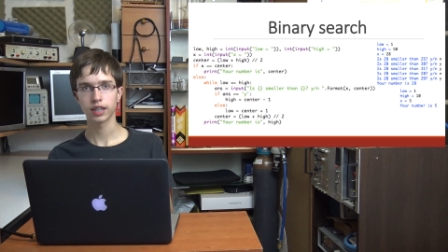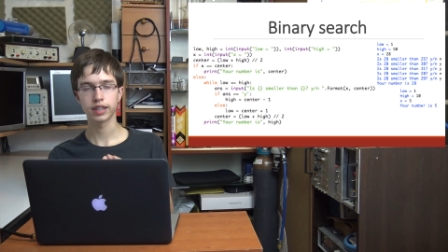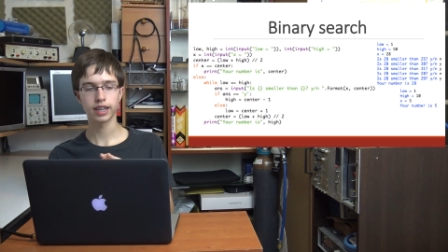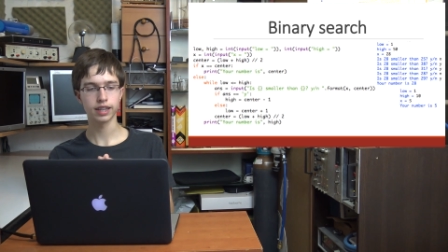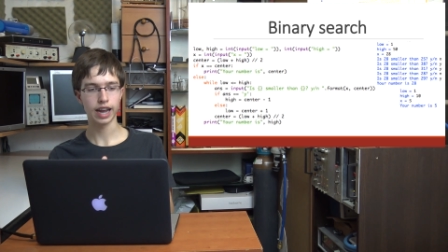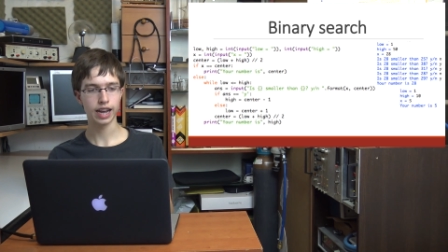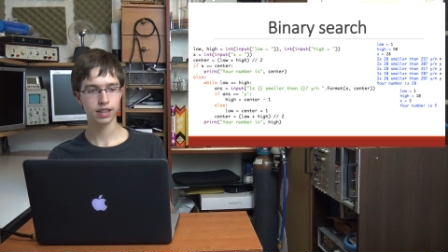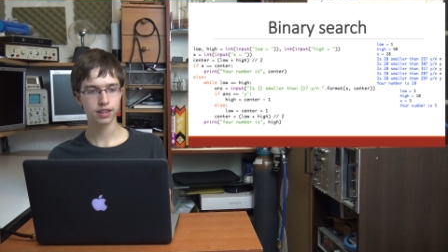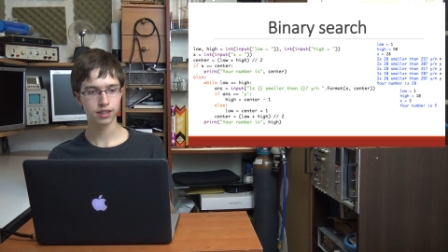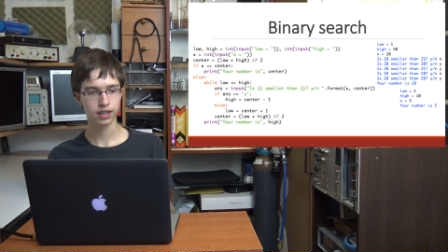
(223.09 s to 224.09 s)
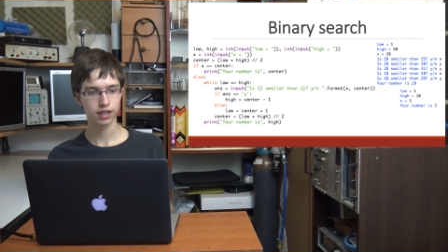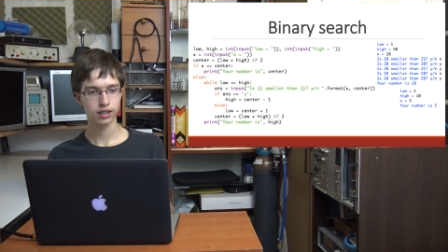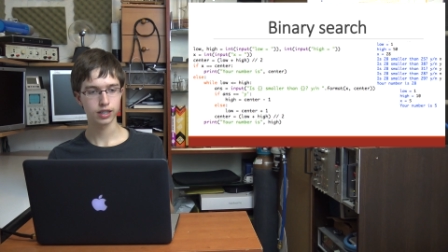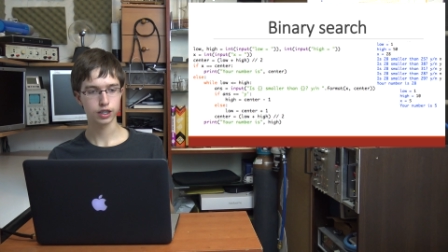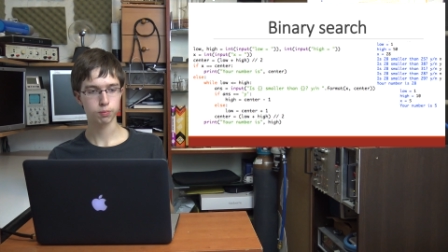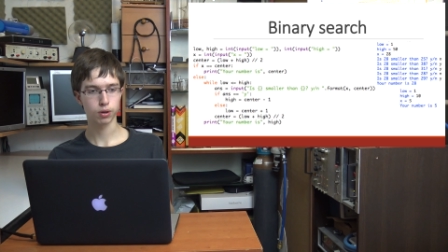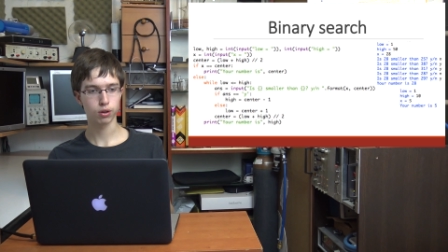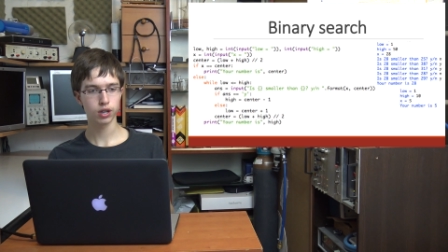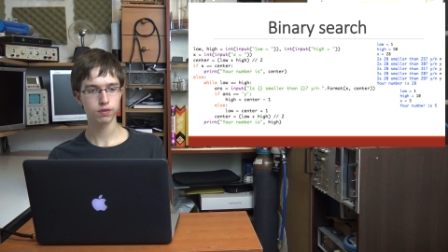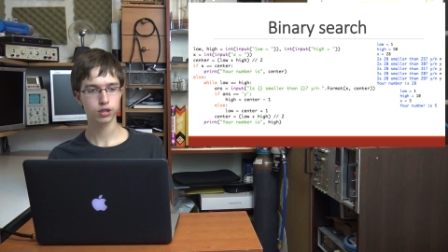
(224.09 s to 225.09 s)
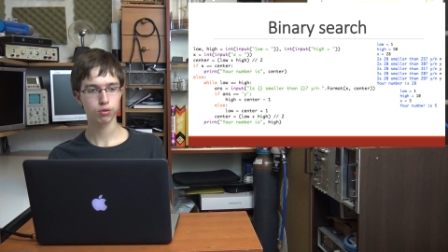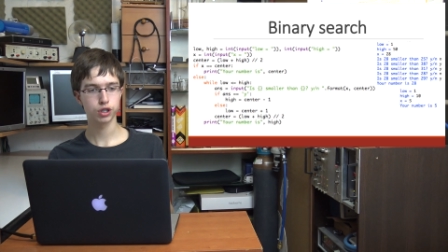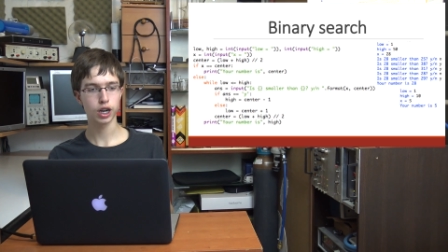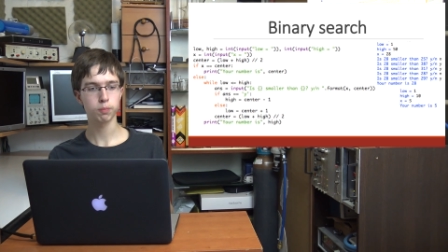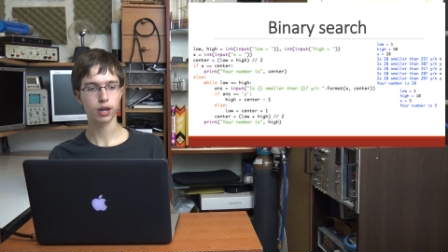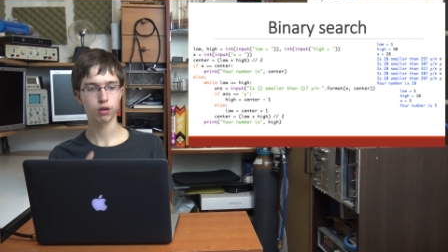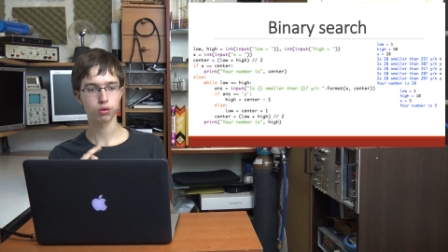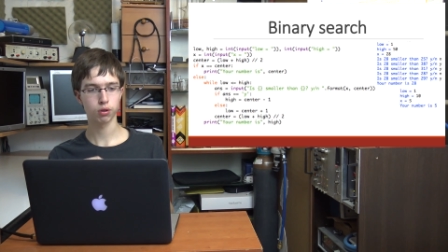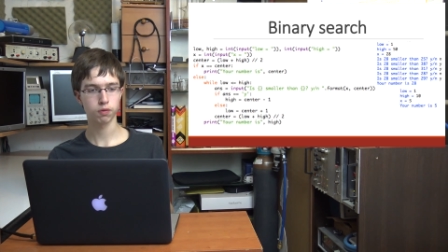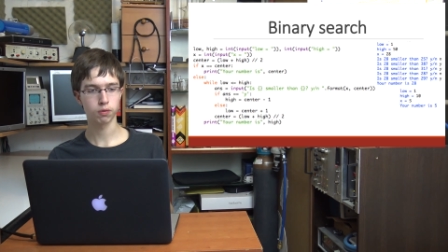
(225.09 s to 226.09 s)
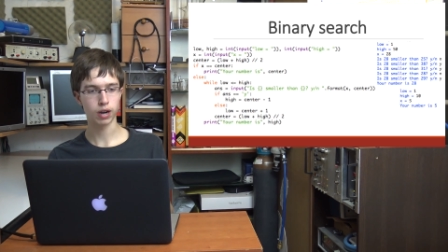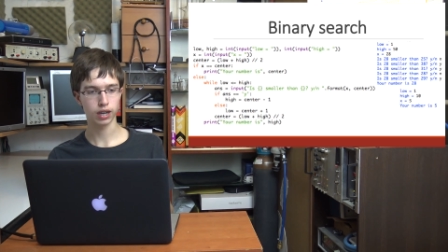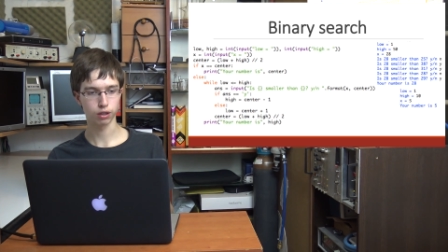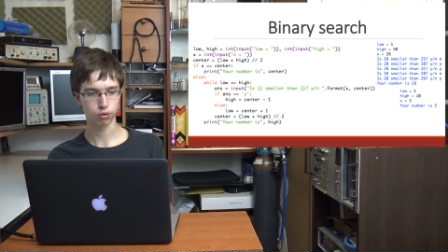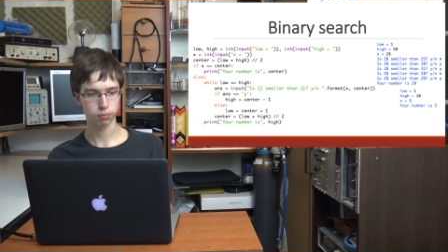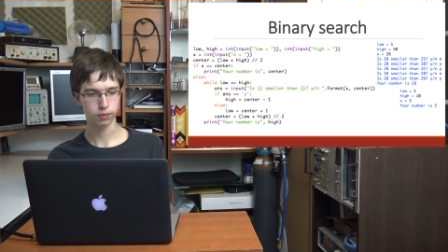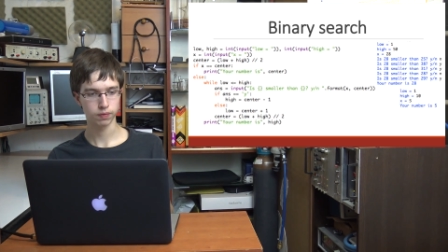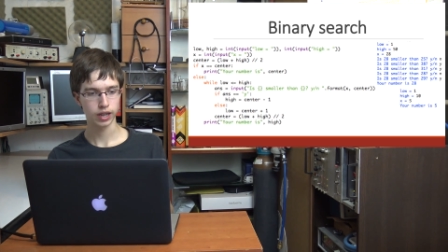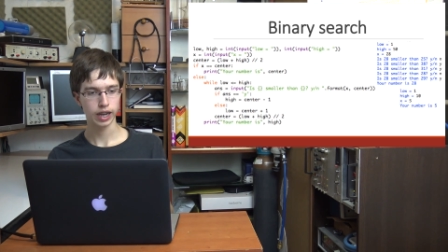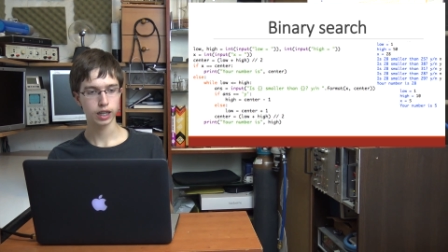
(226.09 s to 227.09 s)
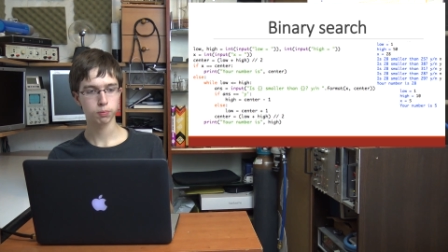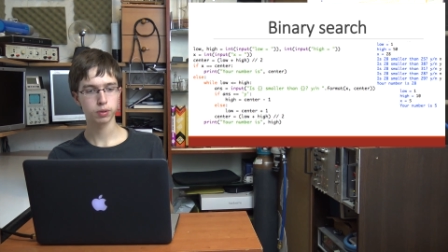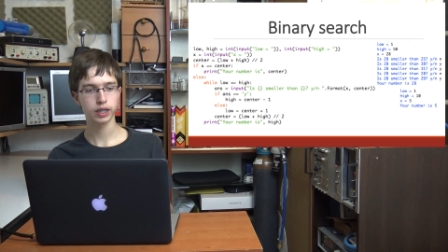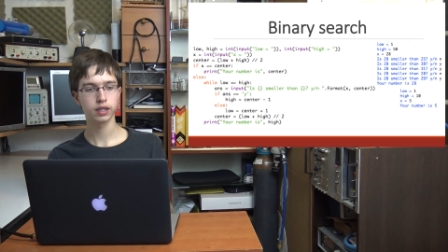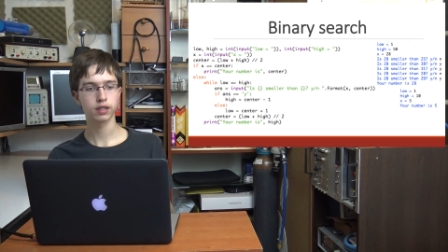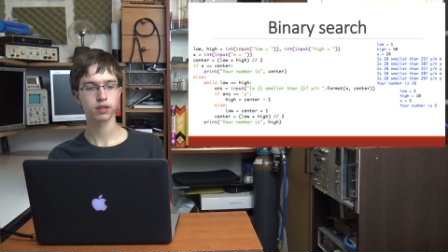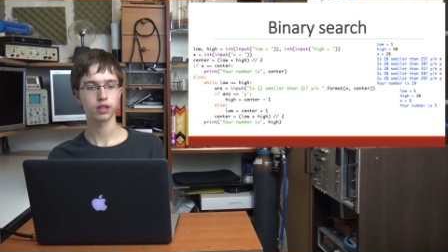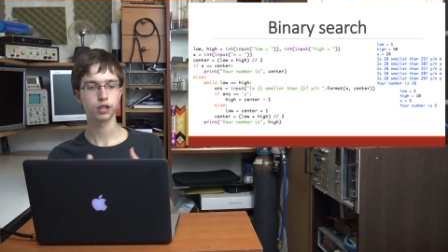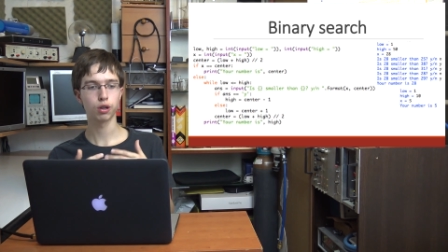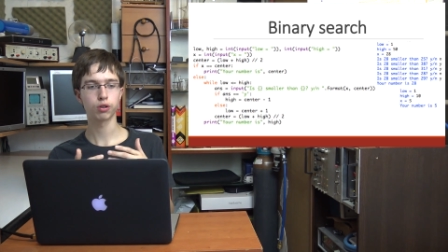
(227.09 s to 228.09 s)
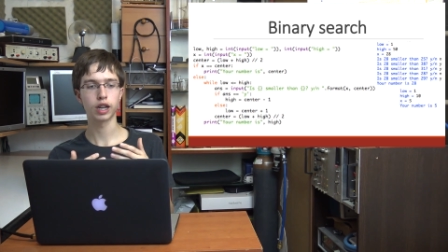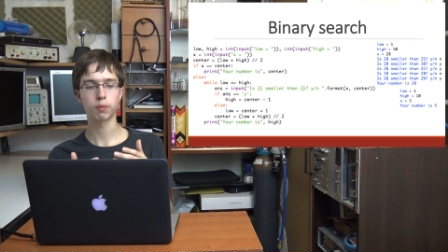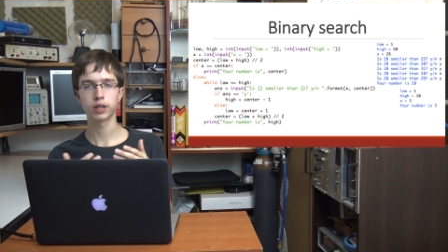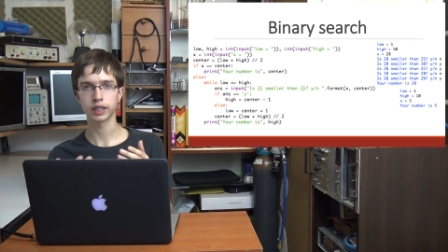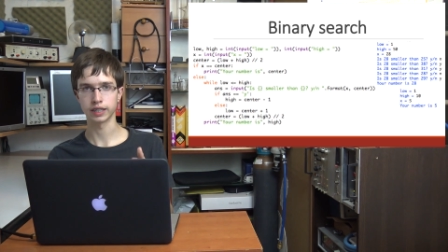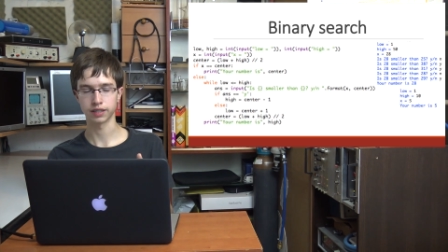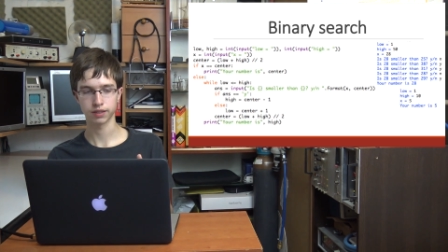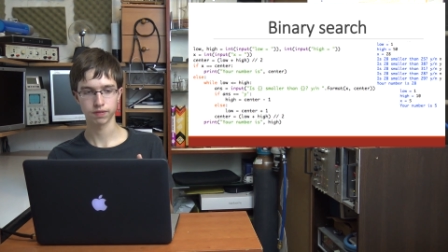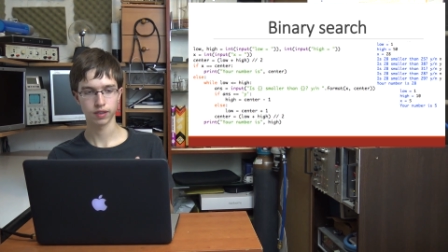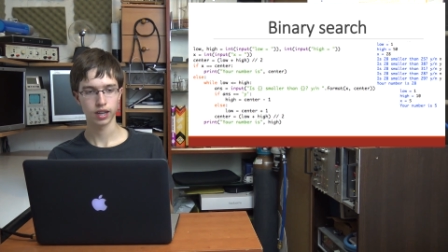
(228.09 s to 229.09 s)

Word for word: then end this program, so jump out of while loop and print your number is.